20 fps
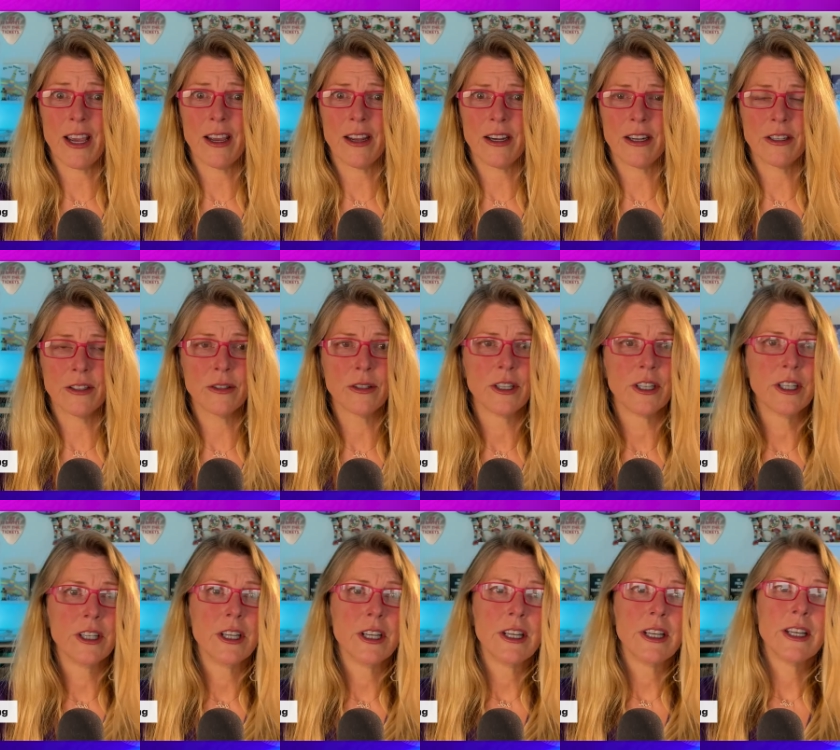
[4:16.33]
I do.
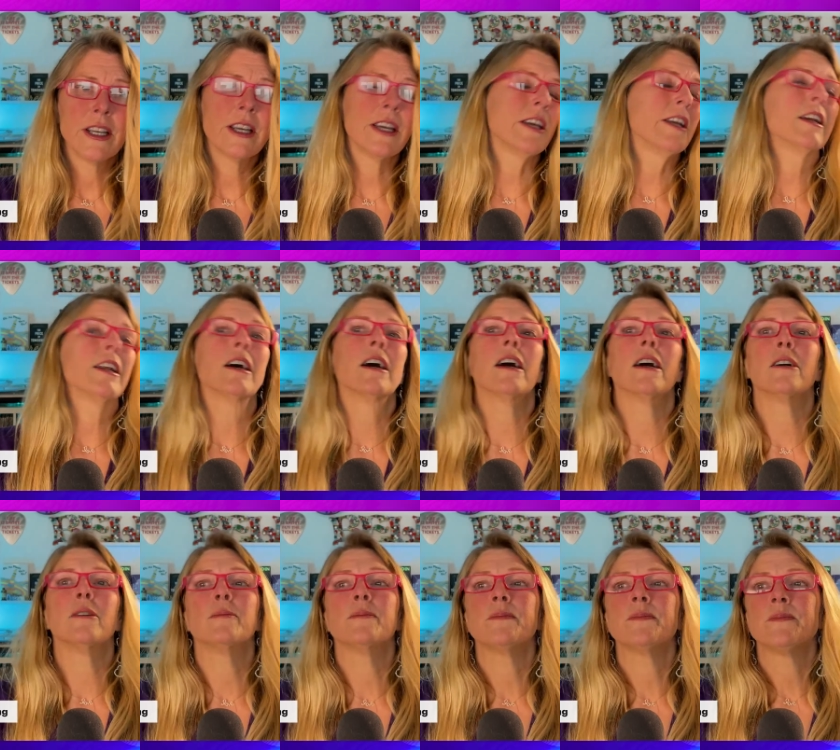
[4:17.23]

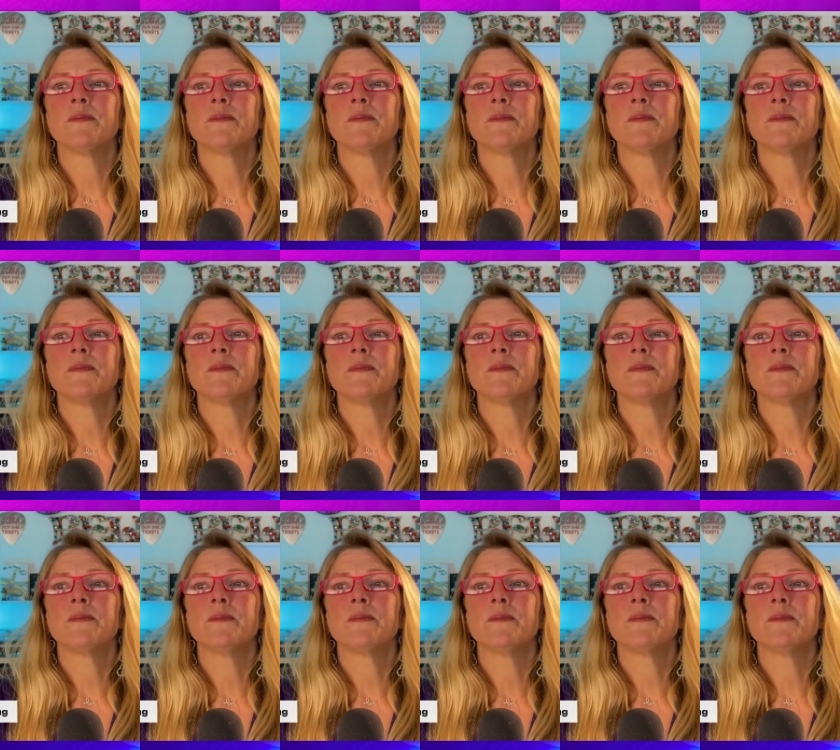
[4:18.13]
And